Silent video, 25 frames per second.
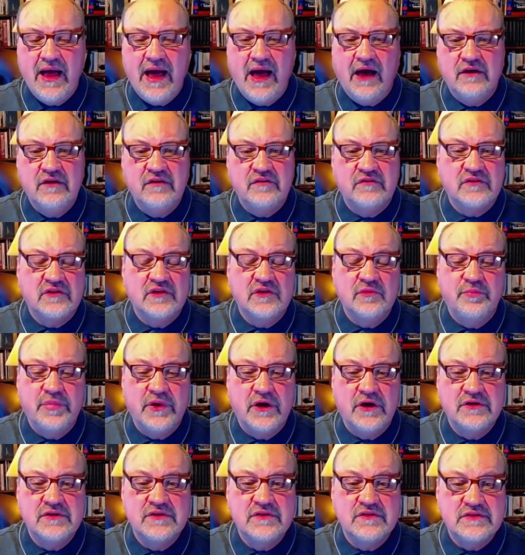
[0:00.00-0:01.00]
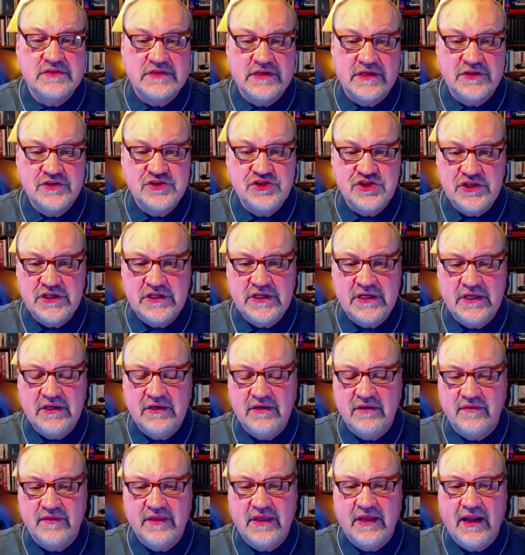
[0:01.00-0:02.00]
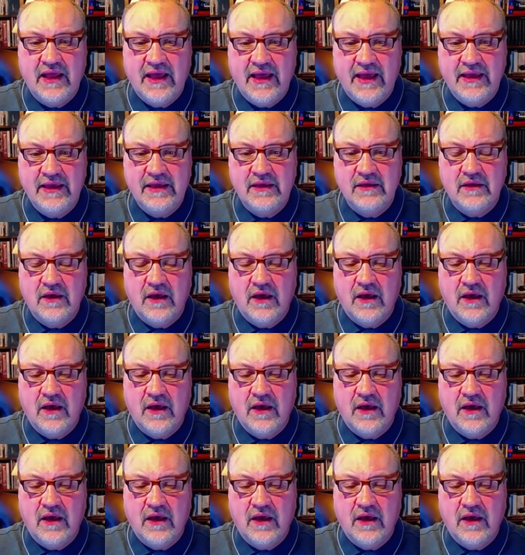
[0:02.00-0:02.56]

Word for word: How does it compare to the Sangean that I